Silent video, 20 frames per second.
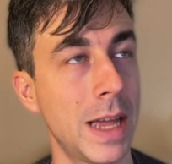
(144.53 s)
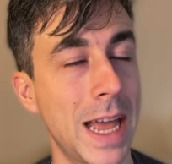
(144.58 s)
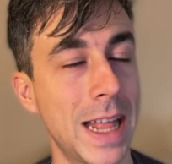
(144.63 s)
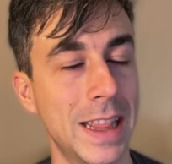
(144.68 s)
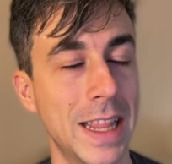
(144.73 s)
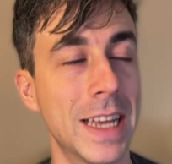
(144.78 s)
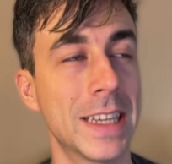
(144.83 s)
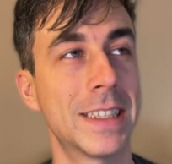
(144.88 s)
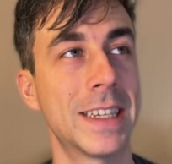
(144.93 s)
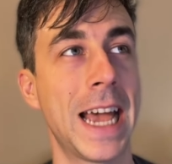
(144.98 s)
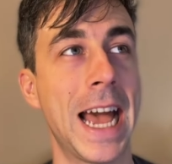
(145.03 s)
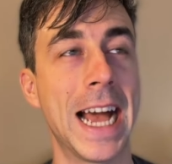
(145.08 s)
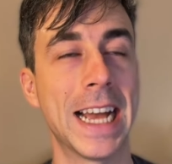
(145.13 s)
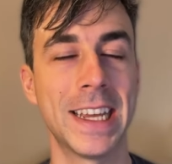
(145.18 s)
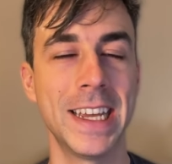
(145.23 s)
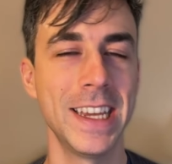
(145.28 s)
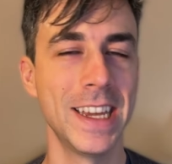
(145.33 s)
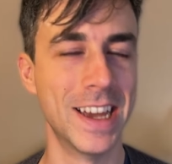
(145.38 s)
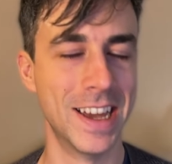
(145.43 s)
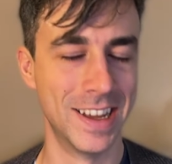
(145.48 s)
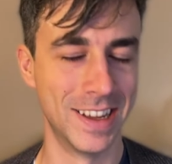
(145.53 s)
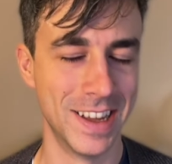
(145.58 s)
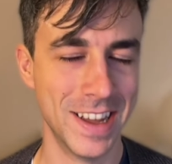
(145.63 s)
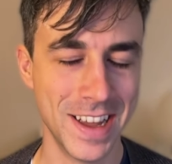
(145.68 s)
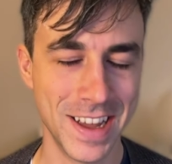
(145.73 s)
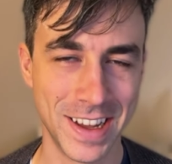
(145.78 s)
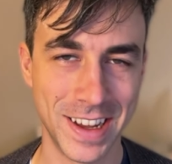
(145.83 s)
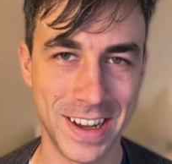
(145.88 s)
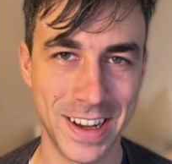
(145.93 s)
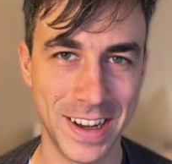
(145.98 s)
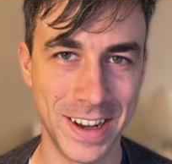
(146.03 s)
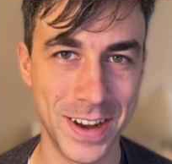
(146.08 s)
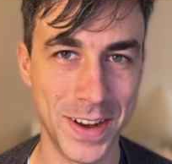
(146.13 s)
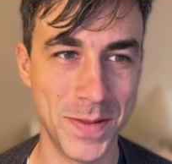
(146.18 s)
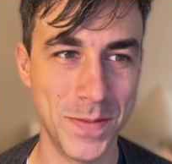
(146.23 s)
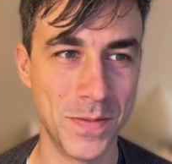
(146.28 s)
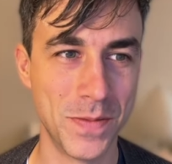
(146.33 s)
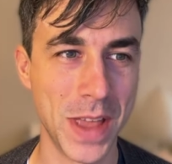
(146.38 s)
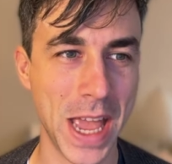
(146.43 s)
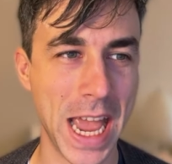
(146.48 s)
less hacky,
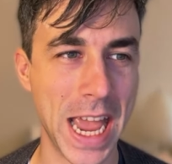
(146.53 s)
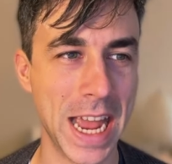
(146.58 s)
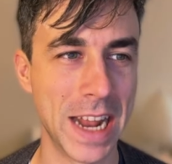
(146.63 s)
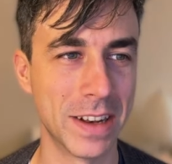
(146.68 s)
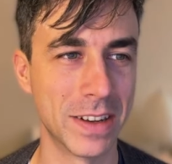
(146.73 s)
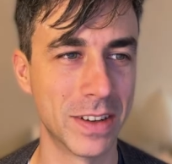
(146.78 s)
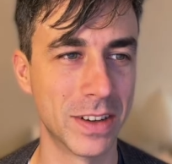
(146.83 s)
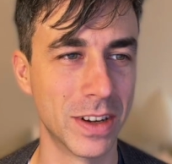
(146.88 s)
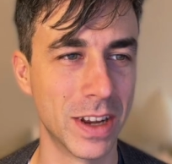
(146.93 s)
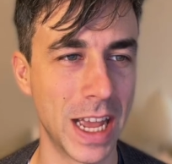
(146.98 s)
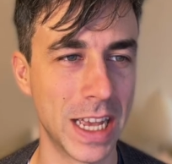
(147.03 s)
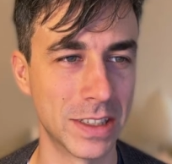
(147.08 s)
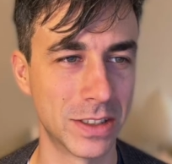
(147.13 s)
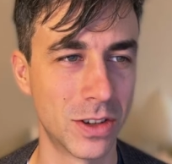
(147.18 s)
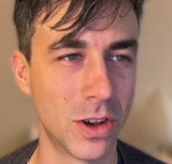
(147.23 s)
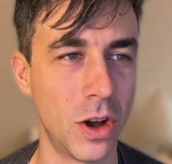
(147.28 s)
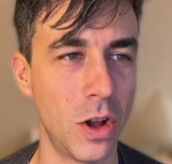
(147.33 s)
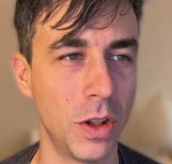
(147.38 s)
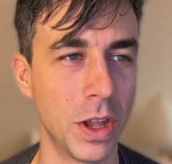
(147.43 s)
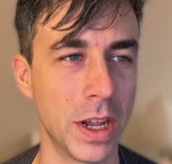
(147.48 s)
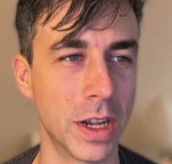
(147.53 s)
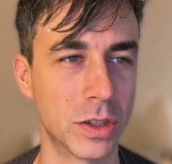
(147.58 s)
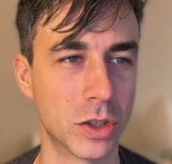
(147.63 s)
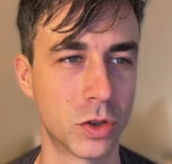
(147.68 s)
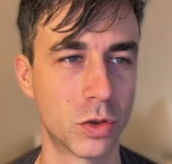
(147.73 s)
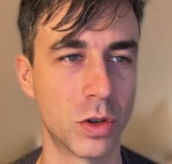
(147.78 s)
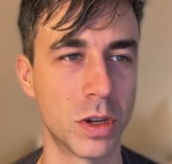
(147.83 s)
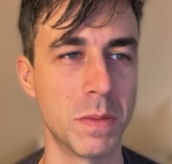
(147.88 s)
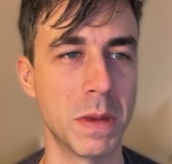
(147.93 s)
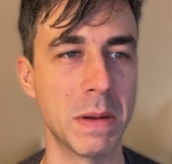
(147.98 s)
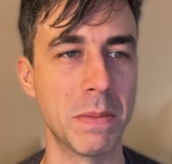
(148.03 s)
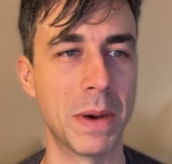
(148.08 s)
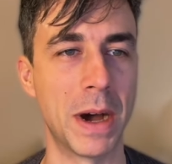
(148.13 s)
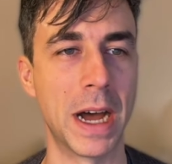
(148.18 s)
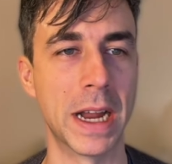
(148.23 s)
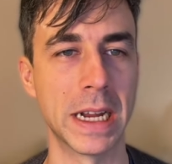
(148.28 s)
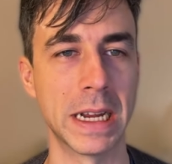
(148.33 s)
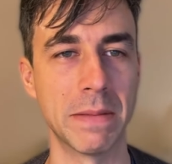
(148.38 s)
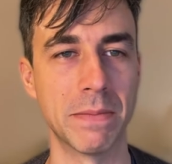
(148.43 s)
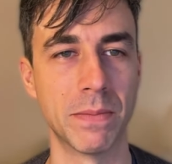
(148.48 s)
and has called it a streaming
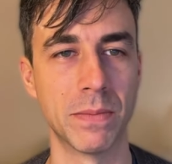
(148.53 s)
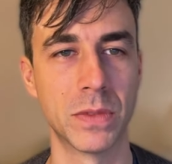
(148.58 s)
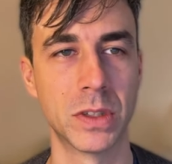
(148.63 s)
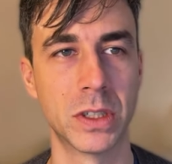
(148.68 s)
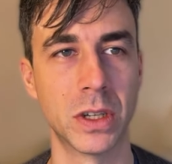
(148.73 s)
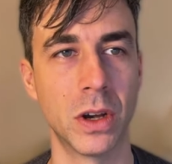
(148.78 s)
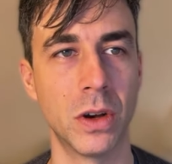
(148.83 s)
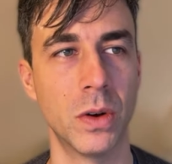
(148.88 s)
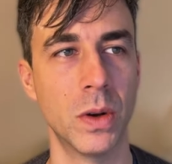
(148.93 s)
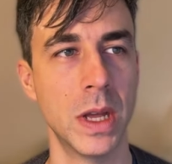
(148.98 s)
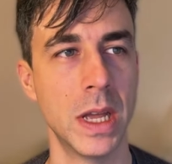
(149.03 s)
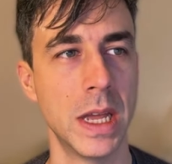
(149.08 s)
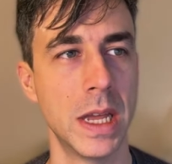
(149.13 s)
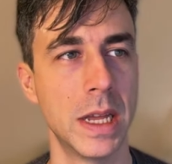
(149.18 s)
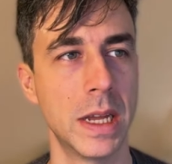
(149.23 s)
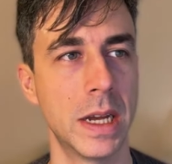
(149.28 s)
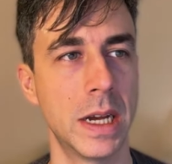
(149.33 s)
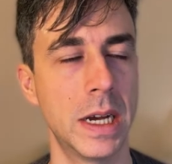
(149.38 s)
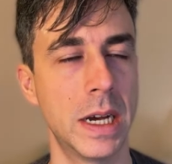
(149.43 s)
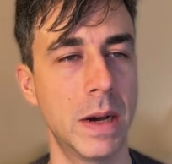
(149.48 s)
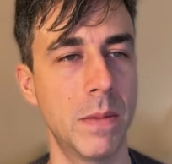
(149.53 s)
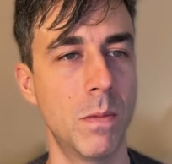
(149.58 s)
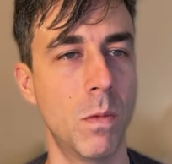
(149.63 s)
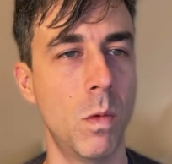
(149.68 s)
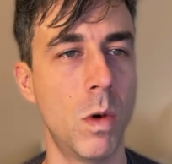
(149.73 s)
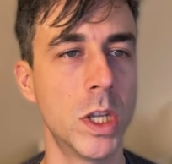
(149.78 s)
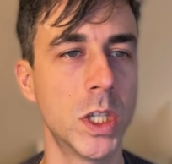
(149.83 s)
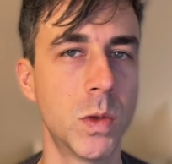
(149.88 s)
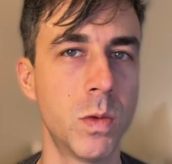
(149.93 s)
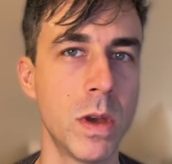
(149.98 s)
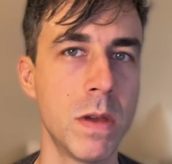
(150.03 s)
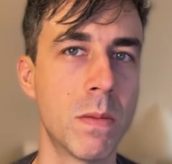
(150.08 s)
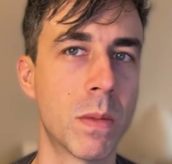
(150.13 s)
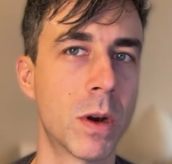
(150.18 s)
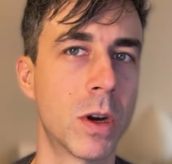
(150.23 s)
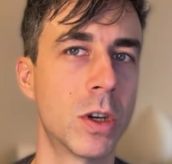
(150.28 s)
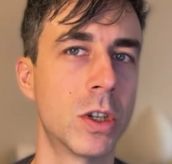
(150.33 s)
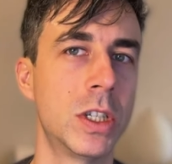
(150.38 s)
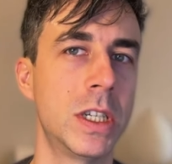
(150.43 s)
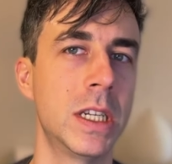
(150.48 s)
body. So once we
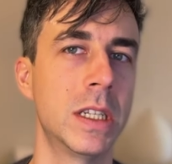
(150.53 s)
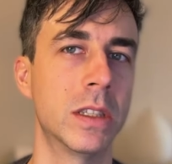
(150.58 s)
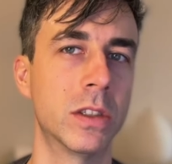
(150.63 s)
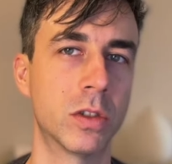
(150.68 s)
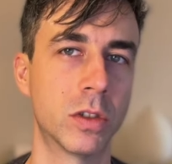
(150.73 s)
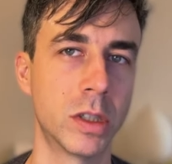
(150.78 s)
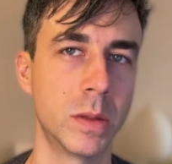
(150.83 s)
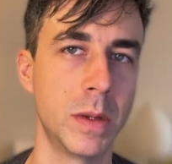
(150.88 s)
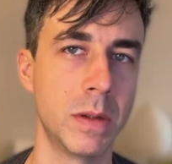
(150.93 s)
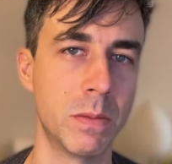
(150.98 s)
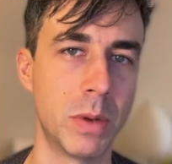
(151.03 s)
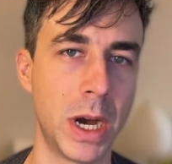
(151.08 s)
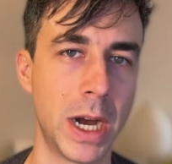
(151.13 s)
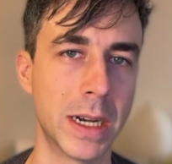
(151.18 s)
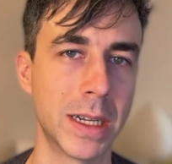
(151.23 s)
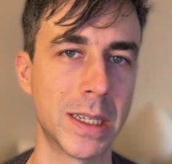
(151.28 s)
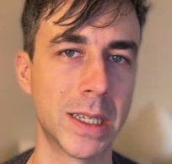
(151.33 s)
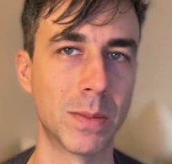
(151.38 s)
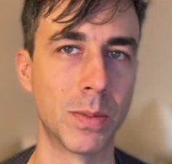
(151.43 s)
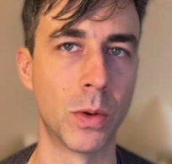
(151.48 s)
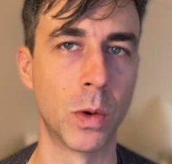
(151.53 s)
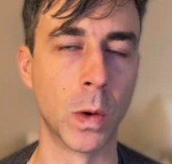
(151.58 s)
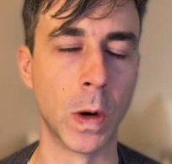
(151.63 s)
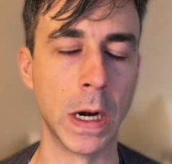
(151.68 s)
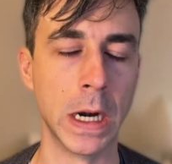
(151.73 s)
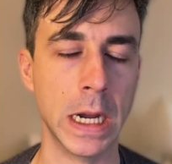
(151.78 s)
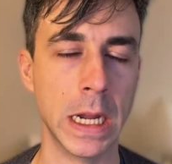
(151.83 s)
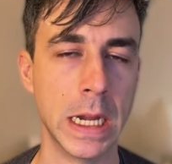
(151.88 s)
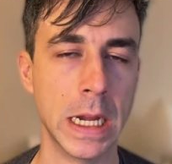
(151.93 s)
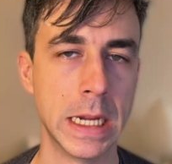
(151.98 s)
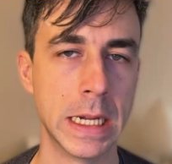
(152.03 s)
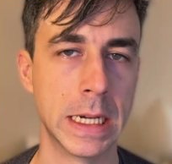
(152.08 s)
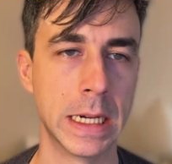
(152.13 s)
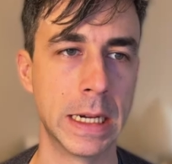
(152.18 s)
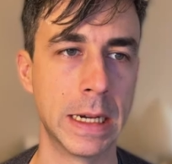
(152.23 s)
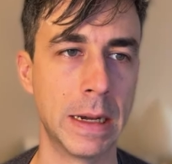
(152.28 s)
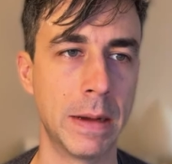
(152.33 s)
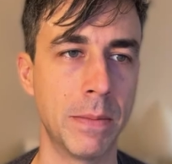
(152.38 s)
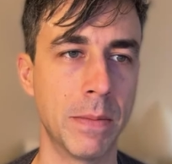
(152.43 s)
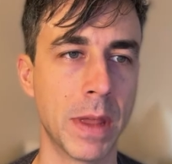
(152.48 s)
merged in the streaming body support,
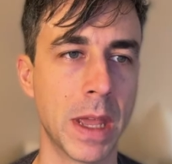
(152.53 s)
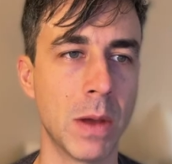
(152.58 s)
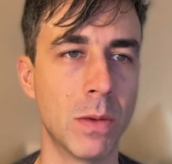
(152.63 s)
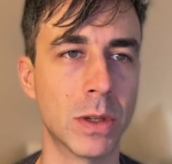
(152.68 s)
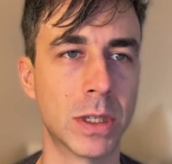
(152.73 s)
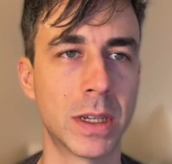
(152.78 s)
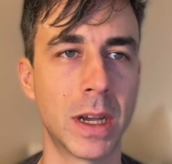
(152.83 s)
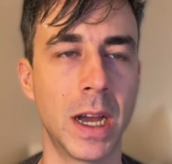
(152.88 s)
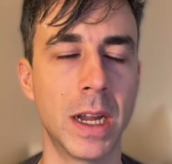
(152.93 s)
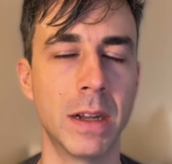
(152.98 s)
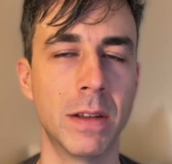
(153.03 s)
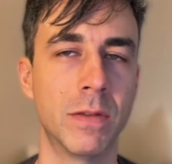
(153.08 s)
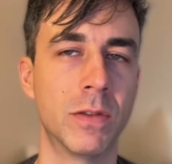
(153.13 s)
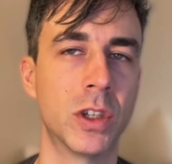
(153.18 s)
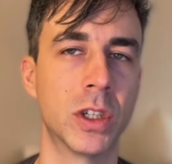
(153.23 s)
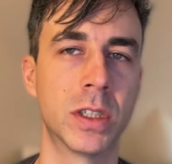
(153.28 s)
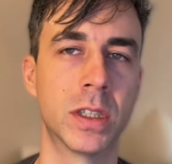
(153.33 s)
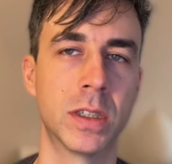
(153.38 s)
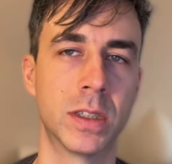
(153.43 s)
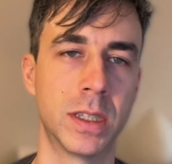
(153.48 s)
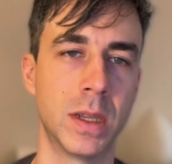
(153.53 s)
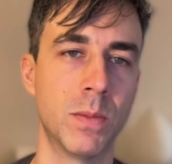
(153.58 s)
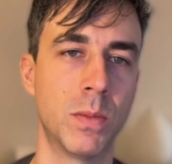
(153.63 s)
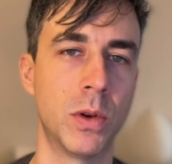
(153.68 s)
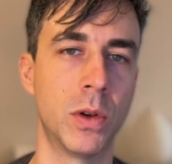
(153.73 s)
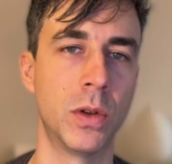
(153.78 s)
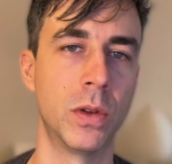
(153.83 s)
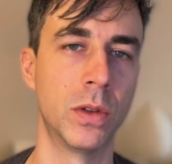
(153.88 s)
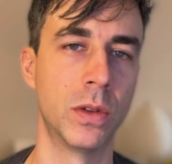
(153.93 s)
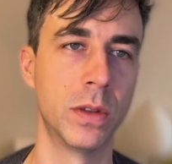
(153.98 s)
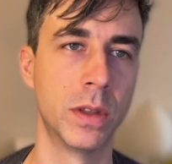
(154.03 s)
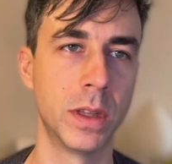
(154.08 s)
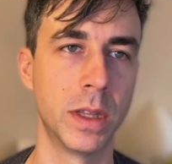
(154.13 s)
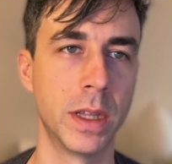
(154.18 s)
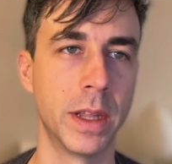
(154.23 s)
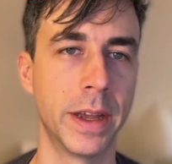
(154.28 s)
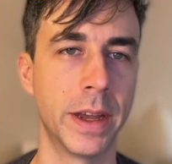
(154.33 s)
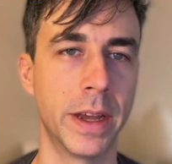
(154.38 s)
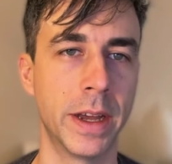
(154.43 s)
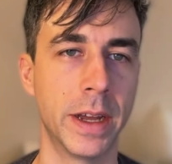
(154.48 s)
it was kind of just a simple
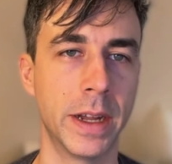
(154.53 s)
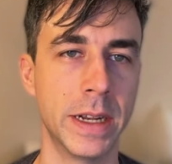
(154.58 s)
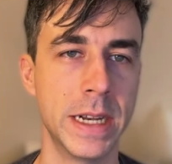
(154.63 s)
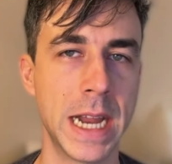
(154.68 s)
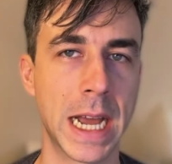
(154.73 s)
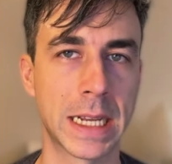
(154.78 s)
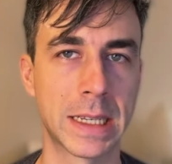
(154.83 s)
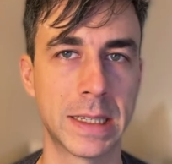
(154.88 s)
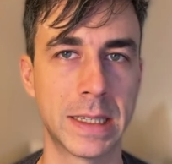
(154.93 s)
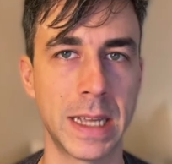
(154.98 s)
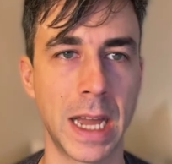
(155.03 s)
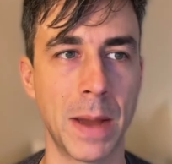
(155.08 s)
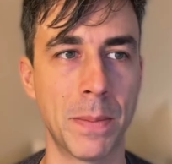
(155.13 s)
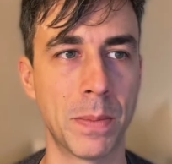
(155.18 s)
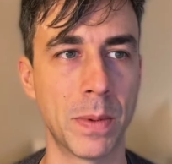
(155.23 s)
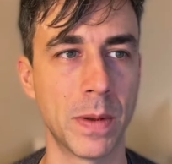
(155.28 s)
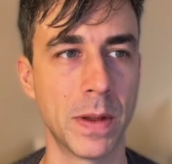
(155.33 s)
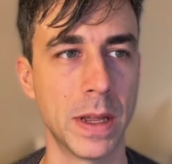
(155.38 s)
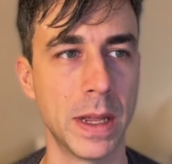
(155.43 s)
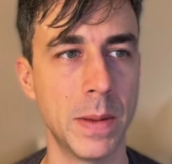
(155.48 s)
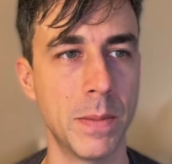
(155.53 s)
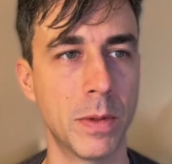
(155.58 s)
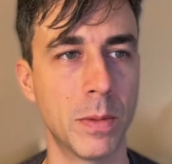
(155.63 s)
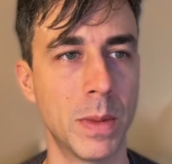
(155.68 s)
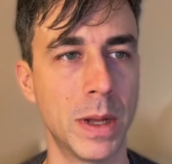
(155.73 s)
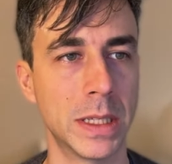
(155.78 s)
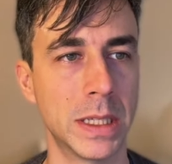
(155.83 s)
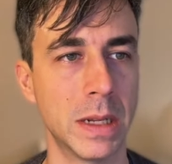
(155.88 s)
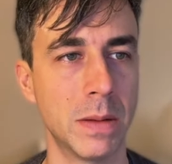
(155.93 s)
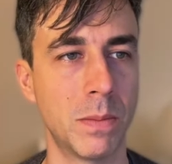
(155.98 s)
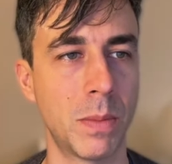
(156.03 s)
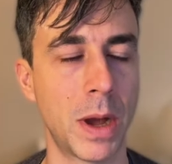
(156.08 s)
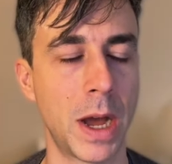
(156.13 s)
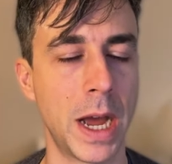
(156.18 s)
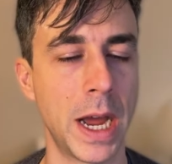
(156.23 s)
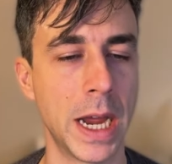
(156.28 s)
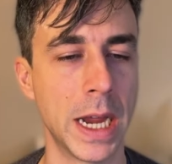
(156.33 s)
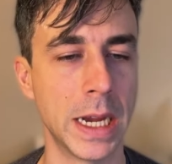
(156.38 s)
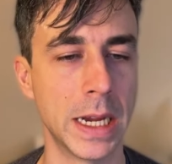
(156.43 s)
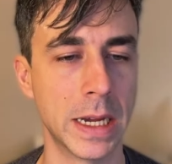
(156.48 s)
next step implemented
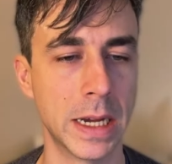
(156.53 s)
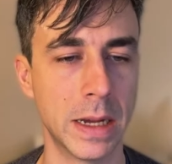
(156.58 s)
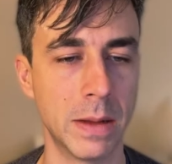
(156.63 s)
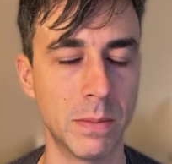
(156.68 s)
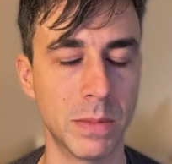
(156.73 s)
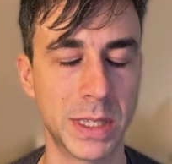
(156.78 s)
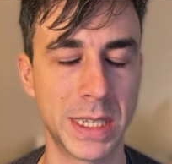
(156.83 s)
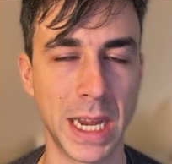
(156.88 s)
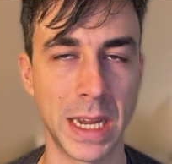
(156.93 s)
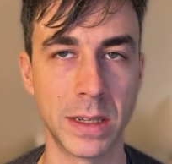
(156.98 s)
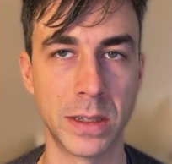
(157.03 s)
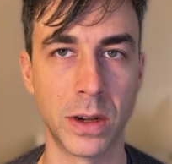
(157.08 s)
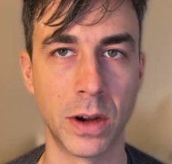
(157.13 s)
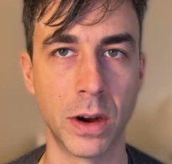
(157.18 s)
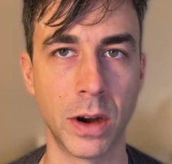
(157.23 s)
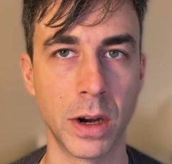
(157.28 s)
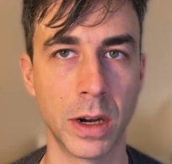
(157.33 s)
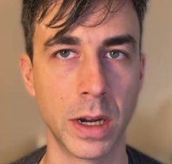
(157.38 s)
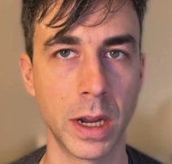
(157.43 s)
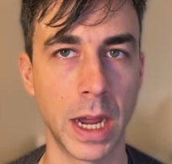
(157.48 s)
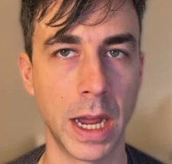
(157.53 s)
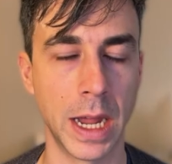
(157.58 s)
by Dentarg